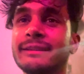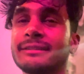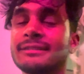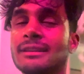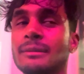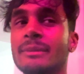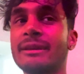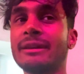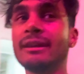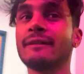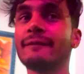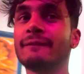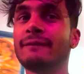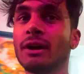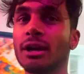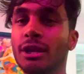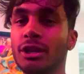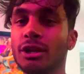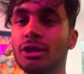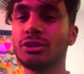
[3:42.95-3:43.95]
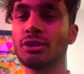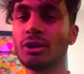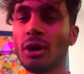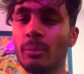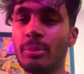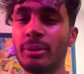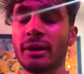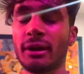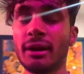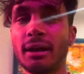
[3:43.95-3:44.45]
It's gonna be fucking dope.
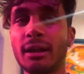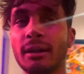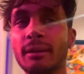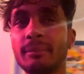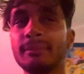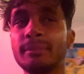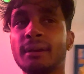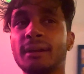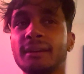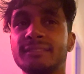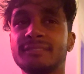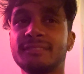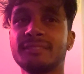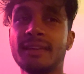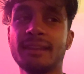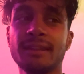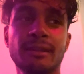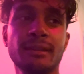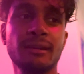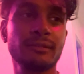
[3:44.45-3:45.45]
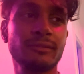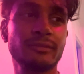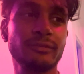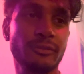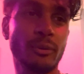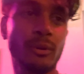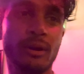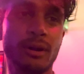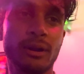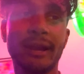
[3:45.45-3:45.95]
I'm excited
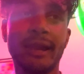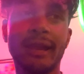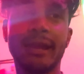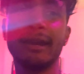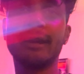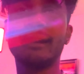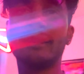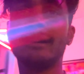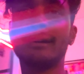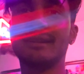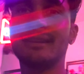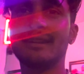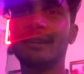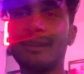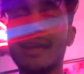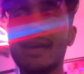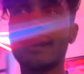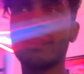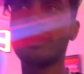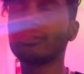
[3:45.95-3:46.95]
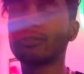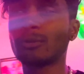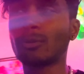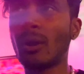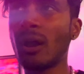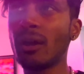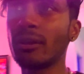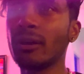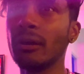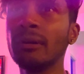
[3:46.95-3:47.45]
for a night on
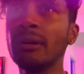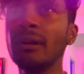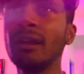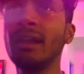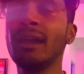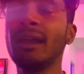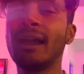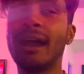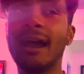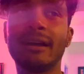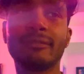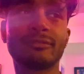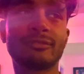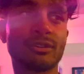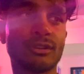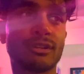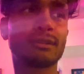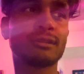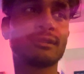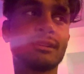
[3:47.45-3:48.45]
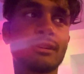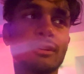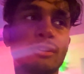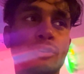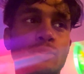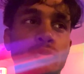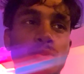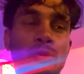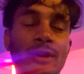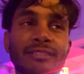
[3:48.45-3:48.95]
Toronto after
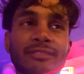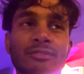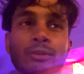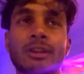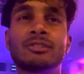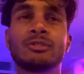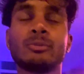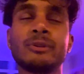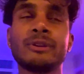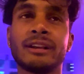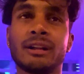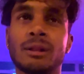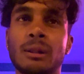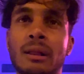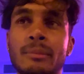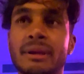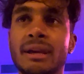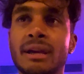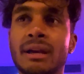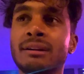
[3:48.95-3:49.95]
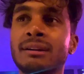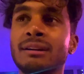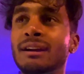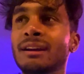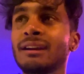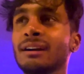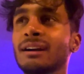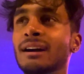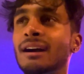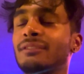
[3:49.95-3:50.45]
crazy, crazy week in Colombia.
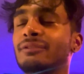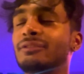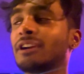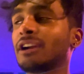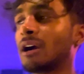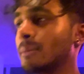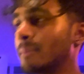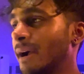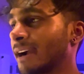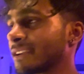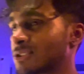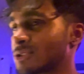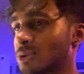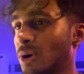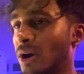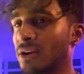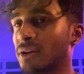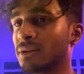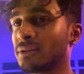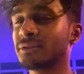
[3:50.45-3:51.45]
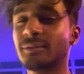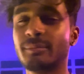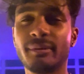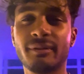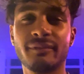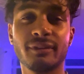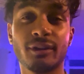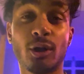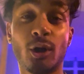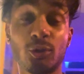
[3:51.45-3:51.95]
To come back to Toronto was a bit
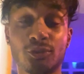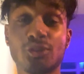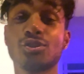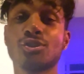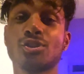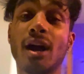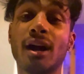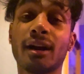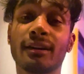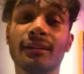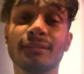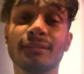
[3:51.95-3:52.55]
of a culture shock.